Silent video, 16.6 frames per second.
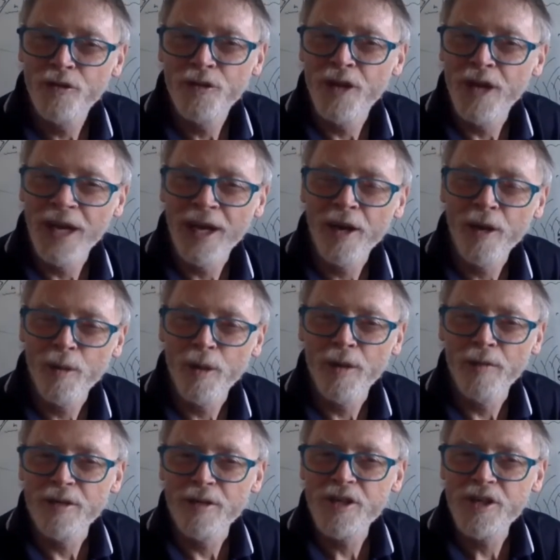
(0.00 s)
get a little
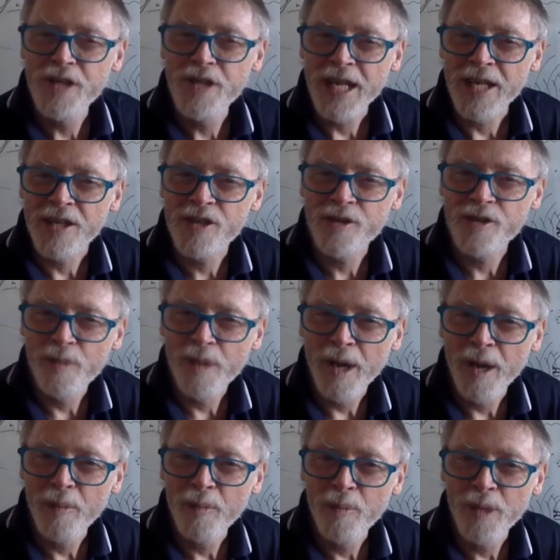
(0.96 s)
bit of a sense
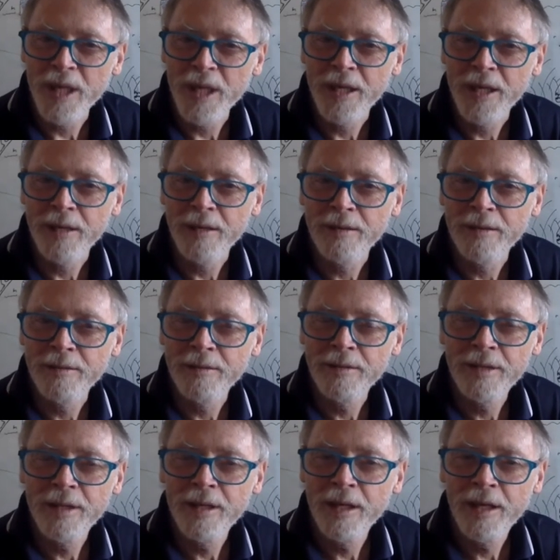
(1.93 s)
about being
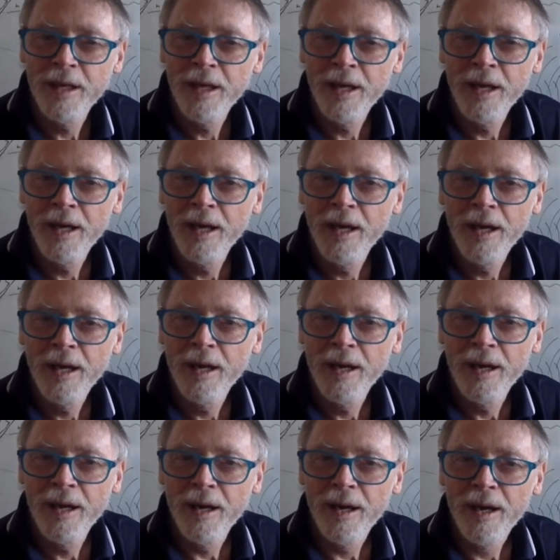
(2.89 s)

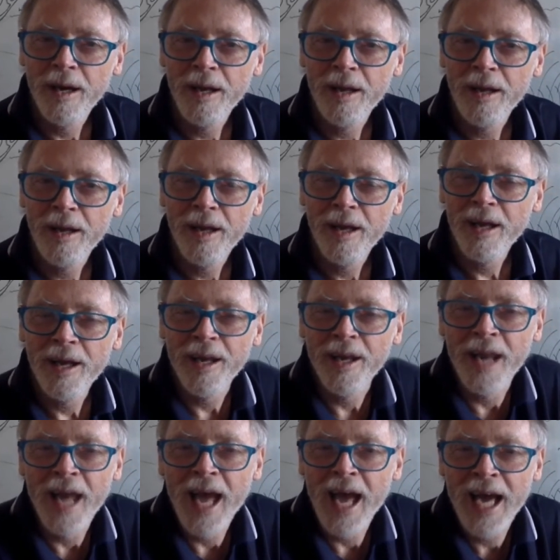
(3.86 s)
a
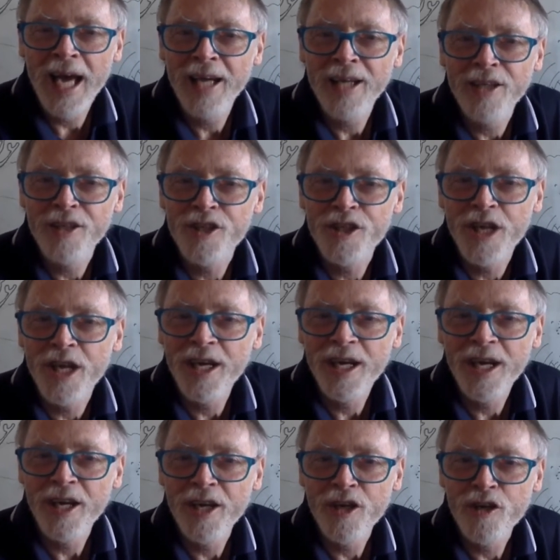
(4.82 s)
large,
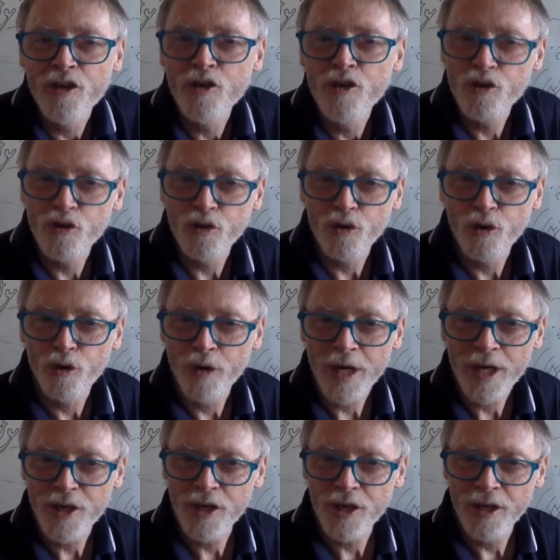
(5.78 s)
unusual
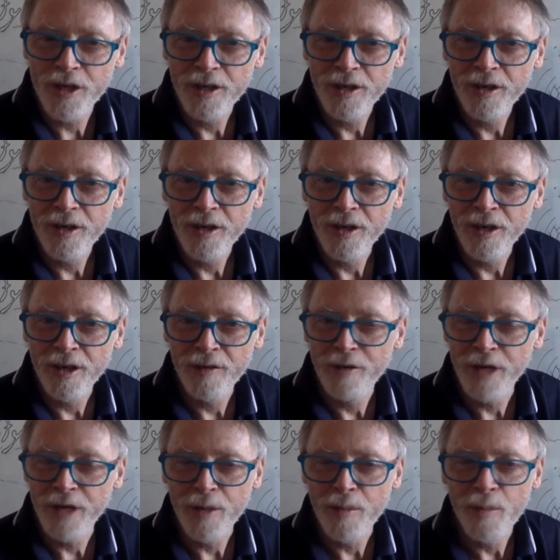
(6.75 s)
creature
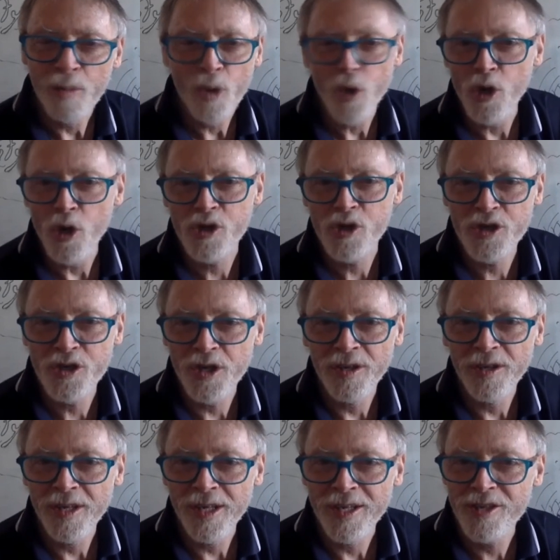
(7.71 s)
living immersed
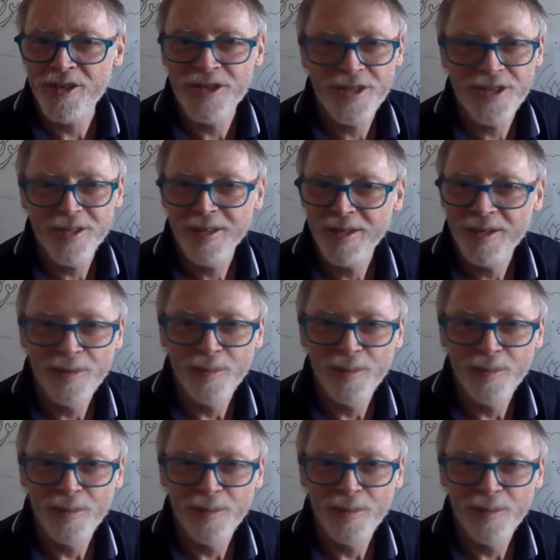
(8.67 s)
in this